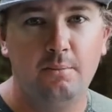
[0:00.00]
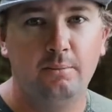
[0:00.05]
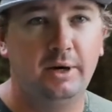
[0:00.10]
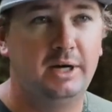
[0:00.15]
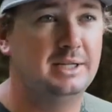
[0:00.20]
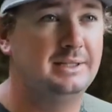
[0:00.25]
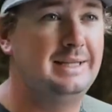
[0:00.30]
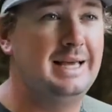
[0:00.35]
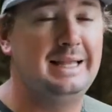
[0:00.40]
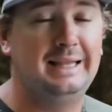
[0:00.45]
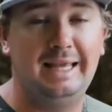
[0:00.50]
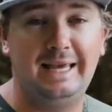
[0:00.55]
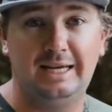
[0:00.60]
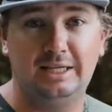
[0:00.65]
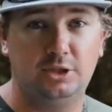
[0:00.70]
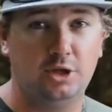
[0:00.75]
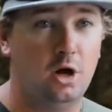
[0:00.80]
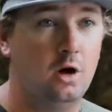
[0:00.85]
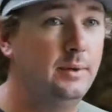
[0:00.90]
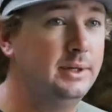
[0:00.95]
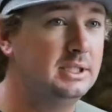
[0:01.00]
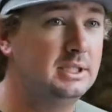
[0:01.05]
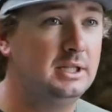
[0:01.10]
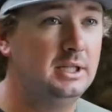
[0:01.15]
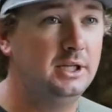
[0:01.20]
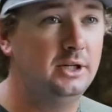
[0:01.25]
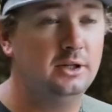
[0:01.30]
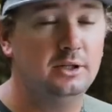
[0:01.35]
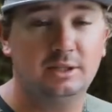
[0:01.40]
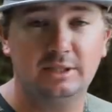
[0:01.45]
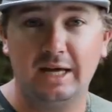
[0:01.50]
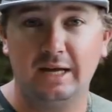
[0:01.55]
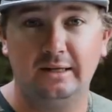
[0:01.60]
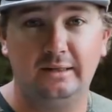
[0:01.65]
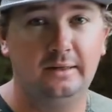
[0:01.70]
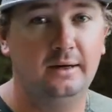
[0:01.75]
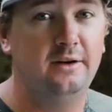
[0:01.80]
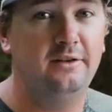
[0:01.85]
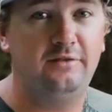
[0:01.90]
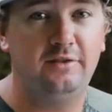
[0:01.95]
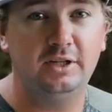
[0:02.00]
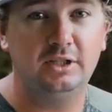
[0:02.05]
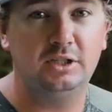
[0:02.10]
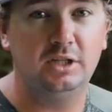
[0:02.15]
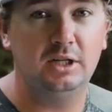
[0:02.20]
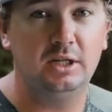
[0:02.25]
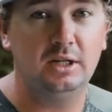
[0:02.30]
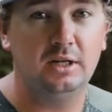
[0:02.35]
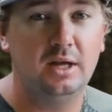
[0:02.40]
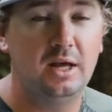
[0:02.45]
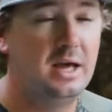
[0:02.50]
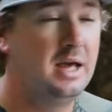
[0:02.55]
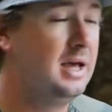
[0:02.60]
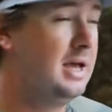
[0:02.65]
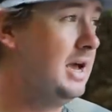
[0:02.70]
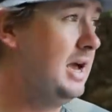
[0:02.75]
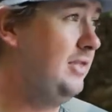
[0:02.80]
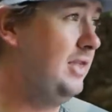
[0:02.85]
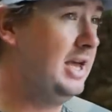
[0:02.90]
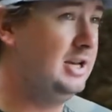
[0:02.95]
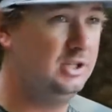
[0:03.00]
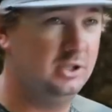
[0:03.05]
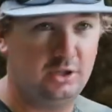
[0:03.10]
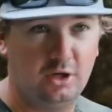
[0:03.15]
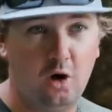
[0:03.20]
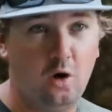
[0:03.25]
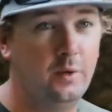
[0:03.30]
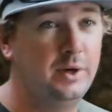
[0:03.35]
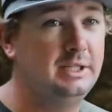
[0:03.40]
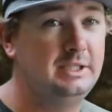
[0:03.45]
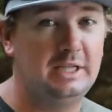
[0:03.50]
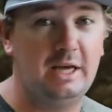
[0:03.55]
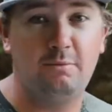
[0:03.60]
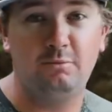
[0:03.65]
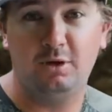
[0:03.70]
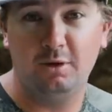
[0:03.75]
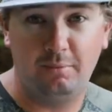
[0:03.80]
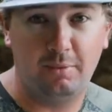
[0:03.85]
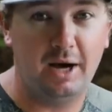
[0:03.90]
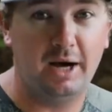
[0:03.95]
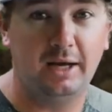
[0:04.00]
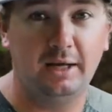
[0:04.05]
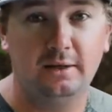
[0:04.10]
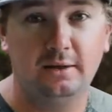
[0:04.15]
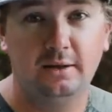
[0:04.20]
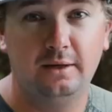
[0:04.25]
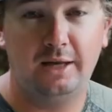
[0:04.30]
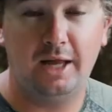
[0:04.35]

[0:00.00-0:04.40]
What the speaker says: because that lake is always clear, it's got a ton of fish in it, and they just always seem to bite.